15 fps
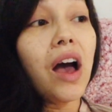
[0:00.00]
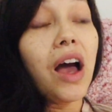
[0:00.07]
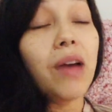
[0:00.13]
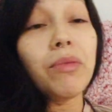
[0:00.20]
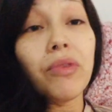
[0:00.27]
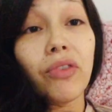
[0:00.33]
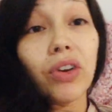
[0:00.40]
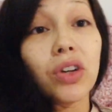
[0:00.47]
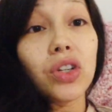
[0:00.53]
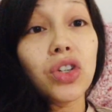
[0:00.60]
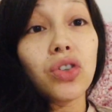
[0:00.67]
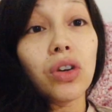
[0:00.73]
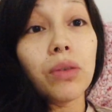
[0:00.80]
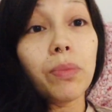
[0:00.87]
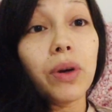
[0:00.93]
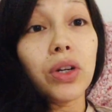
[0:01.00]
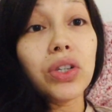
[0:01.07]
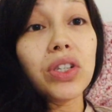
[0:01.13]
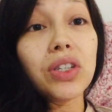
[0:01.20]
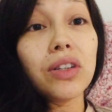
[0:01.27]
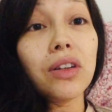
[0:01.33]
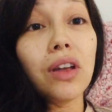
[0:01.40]
I'm a very strong
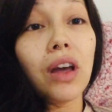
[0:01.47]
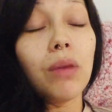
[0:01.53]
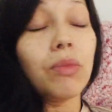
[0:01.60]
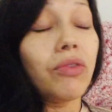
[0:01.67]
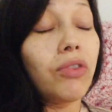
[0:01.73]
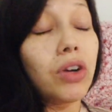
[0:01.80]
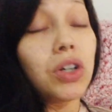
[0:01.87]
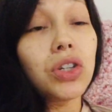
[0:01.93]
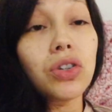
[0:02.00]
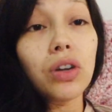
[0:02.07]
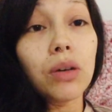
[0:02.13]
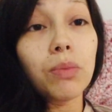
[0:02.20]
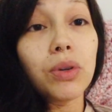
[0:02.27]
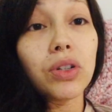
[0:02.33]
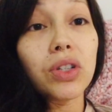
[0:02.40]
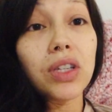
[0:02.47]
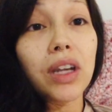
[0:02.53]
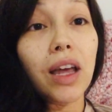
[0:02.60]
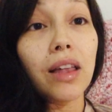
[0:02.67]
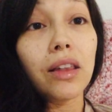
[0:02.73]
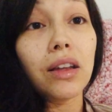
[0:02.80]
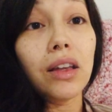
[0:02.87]
person. I'm a very strong
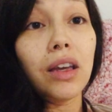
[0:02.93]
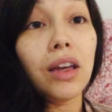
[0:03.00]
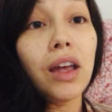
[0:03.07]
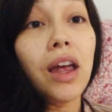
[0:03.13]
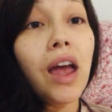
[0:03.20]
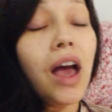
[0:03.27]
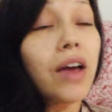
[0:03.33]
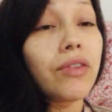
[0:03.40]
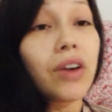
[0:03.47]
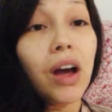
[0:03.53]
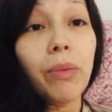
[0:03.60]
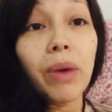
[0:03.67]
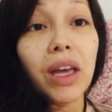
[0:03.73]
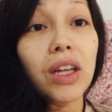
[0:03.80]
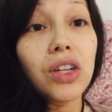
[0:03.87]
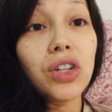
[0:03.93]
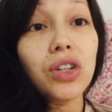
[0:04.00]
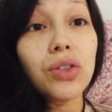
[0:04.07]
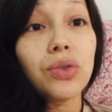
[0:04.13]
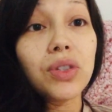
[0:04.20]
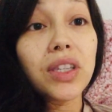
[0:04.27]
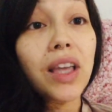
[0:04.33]
personality. I've got my
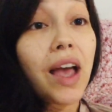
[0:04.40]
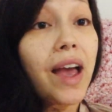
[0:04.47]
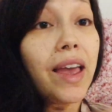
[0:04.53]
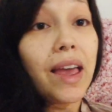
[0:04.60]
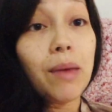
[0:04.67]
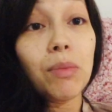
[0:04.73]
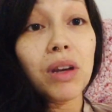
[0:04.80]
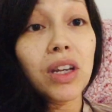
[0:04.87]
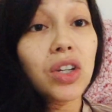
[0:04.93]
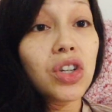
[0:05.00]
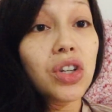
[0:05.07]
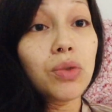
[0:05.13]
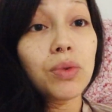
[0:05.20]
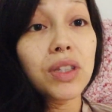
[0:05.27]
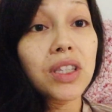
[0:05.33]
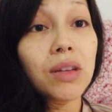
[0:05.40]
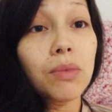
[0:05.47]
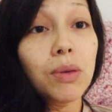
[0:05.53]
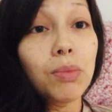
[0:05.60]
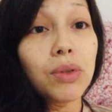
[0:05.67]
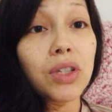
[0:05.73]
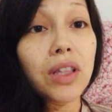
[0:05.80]
issues. I am an issue in some
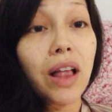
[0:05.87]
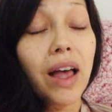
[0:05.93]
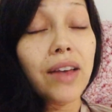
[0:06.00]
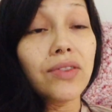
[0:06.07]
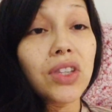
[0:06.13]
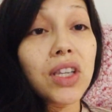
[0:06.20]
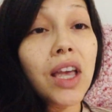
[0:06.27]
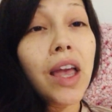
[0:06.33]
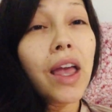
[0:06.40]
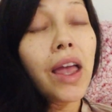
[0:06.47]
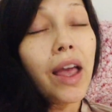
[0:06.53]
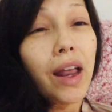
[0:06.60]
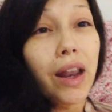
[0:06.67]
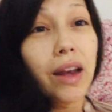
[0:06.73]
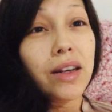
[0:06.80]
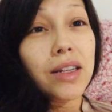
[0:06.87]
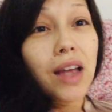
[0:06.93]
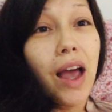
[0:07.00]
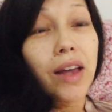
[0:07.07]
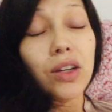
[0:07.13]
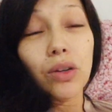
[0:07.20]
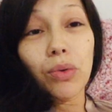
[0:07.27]
people's lives, and
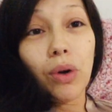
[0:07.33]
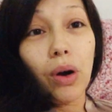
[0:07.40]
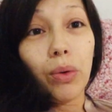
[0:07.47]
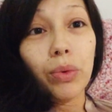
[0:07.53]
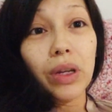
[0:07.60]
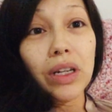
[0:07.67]
I don't own